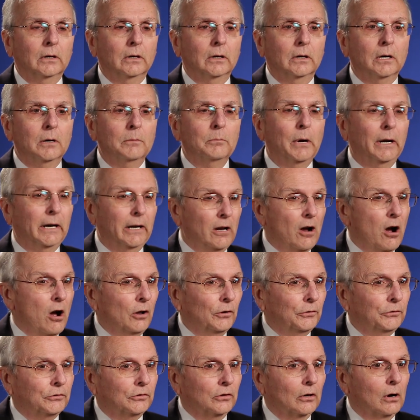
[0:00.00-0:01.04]
uh, but he
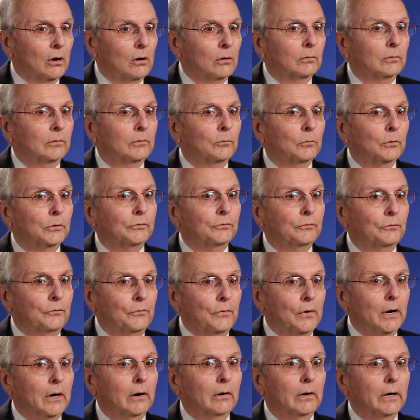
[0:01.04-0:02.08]
also was
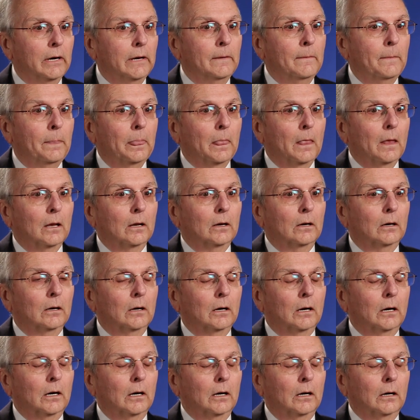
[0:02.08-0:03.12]
very
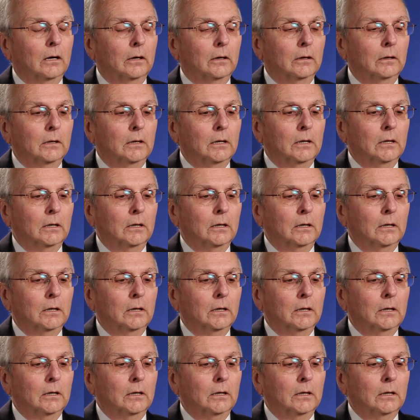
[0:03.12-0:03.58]
uh,